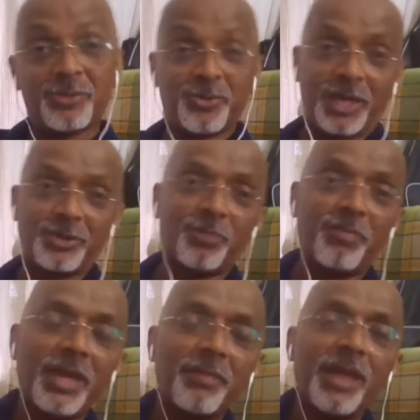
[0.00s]
try to
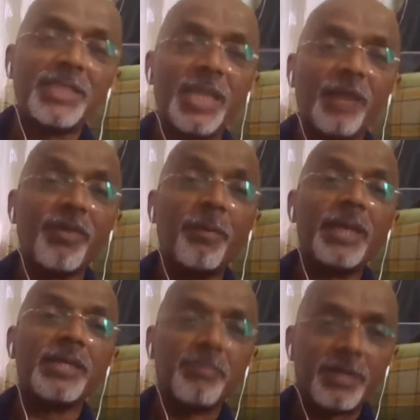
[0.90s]
make myself a
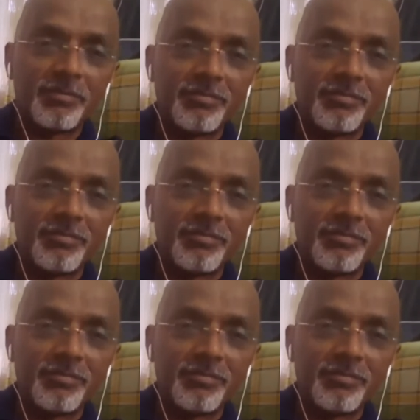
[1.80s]
better me.